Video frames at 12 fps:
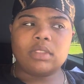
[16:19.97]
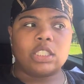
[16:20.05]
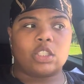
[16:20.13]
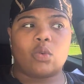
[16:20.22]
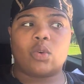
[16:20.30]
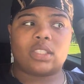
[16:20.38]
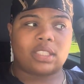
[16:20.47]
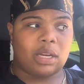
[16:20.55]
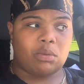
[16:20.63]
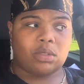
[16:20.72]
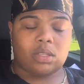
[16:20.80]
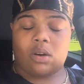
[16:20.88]
the ones that
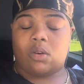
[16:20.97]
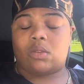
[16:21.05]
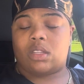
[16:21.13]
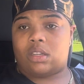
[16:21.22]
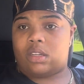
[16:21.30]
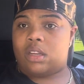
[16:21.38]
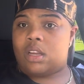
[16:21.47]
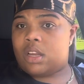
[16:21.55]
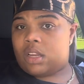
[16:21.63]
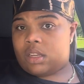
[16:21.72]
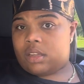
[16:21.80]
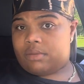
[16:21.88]
was on the
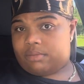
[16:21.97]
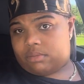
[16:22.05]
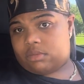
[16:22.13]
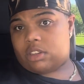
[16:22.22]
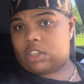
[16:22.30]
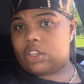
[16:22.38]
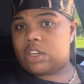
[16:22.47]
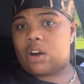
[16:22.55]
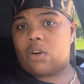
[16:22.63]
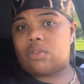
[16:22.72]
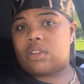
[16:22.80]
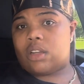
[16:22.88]
you
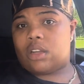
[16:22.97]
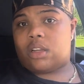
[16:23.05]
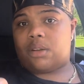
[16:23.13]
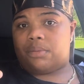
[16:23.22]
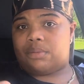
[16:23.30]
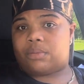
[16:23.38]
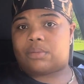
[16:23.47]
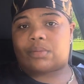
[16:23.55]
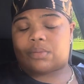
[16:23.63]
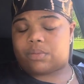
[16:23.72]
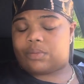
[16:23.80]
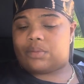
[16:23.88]
know the
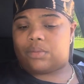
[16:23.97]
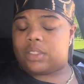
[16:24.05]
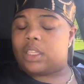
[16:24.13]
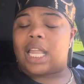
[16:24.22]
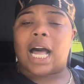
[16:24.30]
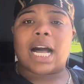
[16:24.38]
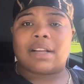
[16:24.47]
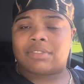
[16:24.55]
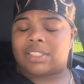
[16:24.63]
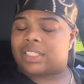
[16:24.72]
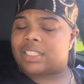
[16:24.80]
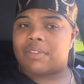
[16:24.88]
the lives
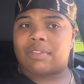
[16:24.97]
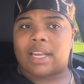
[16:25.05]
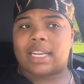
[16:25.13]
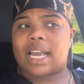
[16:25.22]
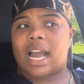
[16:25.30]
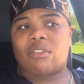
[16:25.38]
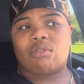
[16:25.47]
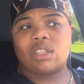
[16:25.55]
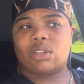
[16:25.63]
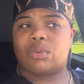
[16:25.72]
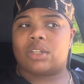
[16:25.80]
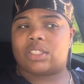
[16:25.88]
and stuff like that i
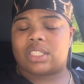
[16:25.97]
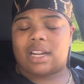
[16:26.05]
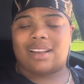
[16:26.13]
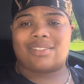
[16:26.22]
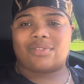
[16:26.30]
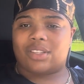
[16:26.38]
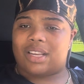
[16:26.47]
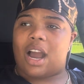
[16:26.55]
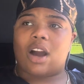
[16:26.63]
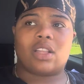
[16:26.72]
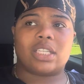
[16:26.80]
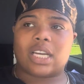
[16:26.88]
really want to shout out to
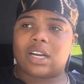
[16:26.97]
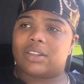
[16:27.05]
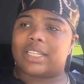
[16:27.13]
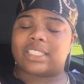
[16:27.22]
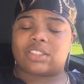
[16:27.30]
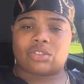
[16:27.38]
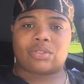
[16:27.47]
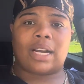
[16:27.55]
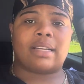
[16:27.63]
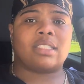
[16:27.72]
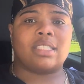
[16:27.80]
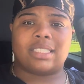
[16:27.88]
all of y'all that
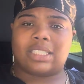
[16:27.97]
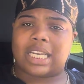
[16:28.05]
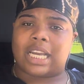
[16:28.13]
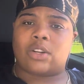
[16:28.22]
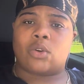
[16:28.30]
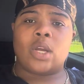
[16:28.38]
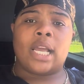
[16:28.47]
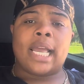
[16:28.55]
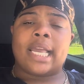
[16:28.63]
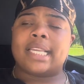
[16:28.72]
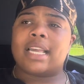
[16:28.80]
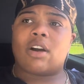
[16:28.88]
subscribe to the channel
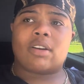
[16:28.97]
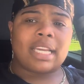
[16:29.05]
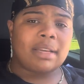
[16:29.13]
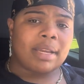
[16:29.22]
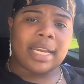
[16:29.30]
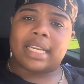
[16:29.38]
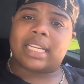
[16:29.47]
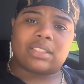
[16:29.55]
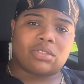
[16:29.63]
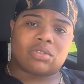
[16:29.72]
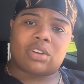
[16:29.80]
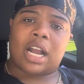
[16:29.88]
y'all keep hitting that
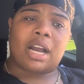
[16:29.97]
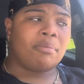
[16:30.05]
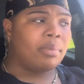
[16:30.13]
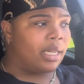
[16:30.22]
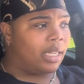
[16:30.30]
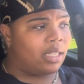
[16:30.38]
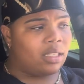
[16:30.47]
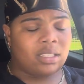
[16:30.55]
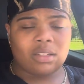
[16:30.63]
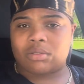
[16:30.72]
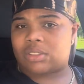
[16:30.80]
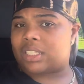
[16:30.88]
subscribe button.
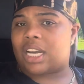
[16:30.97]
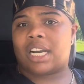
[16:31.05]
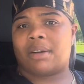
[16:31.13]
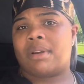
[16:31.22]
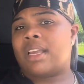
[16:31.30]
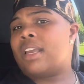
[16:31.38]
Don't stop.